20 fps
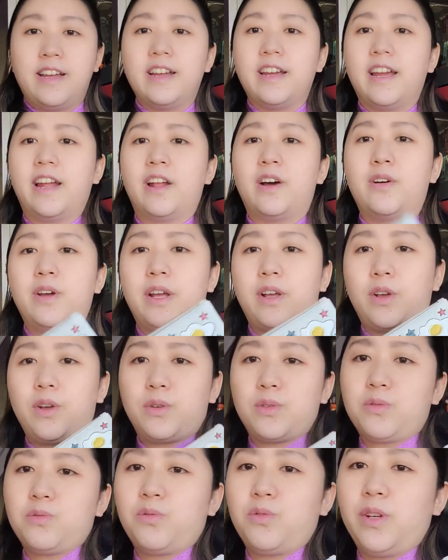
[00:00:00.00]
You know, it
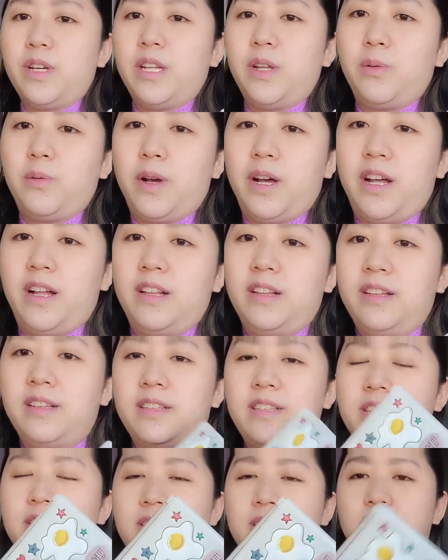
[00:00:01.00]
goes really well.
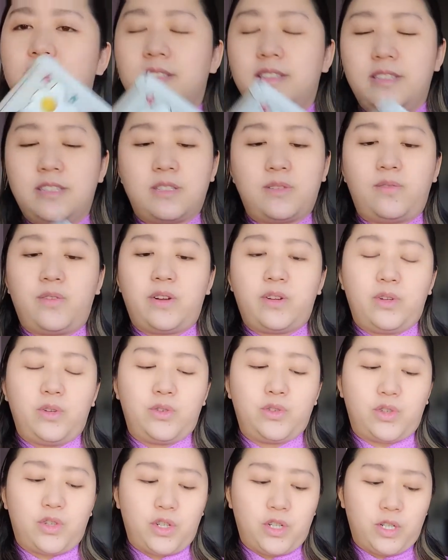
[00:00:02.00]
This, this is a very
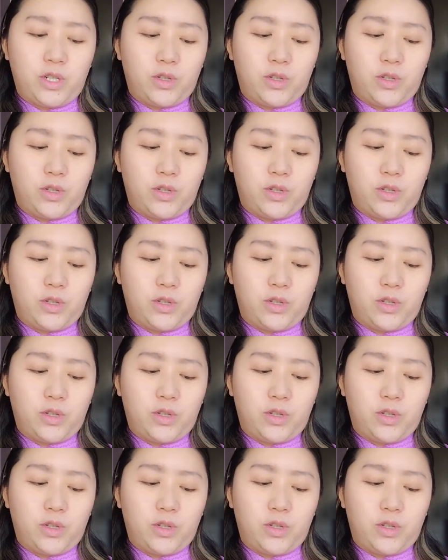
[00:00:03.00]
neutral color,